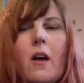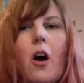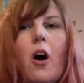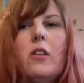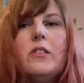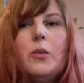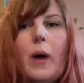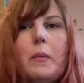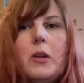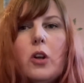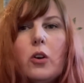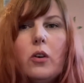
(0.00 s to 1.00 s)
Also, I would
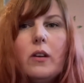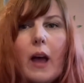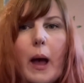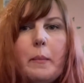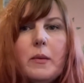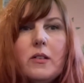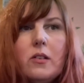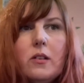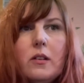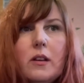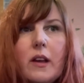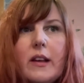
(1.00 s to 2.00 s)
look on
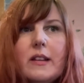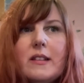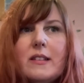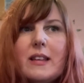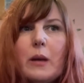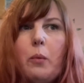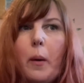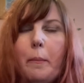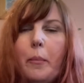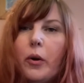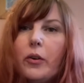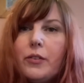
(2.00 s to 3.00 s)
Amazon to see what
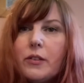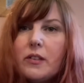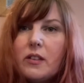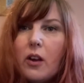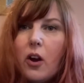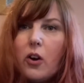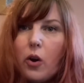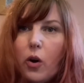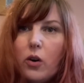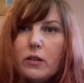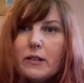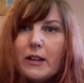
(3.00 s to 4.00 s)
books are
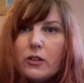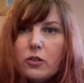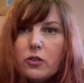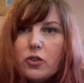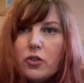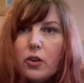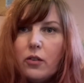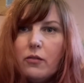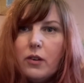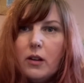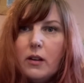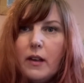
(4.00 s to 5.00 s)
called in your
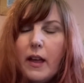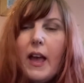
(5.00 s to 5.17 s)
genre.